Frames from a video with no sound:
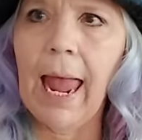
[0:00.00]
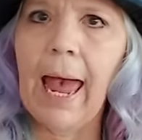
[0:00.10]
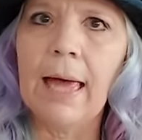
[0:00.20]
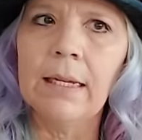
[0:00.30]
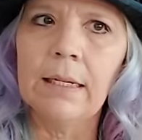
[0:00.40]

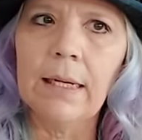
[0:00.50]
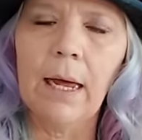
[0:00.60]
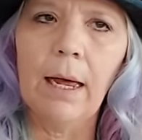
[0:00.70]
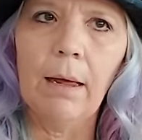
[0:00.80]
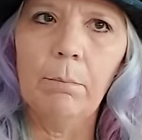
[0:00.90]
and
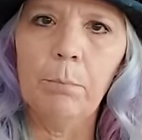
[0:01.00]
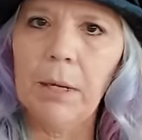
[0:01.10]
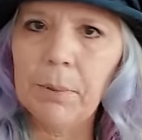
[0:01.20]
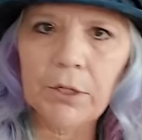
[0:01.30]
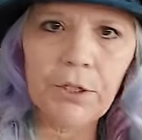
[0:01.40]
um,
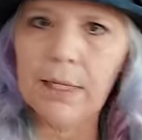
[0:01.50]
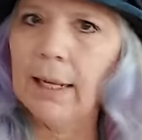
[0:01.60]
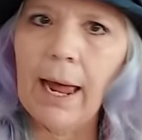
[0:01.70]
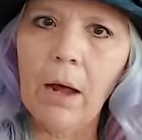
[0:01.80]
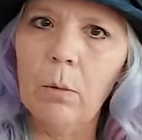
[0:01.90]
people are still
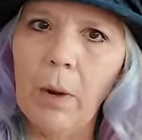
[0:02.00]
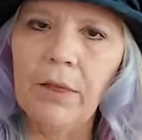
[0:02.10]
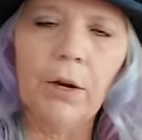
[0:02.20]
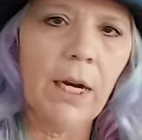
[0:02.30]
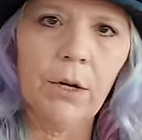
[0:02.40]
out.
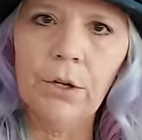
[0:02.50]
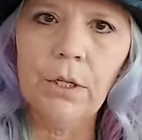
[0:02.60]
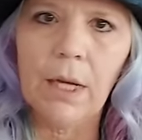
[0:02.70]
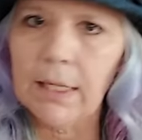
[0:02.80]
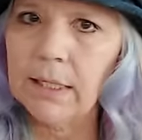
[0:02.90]
Weather here in
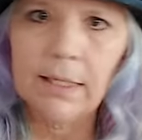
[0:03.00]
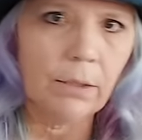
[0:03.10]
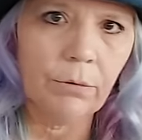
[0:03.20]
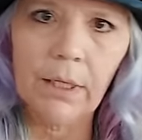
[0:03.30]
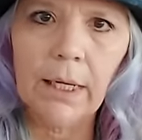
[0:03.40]
Utah is
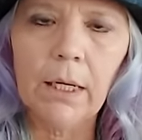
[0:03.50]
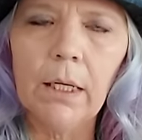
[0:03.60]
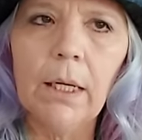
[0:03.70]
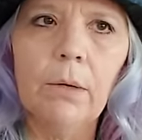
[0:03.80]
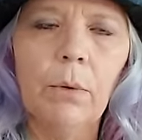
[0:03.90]
still really
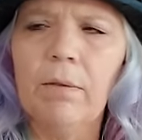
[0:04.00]
good.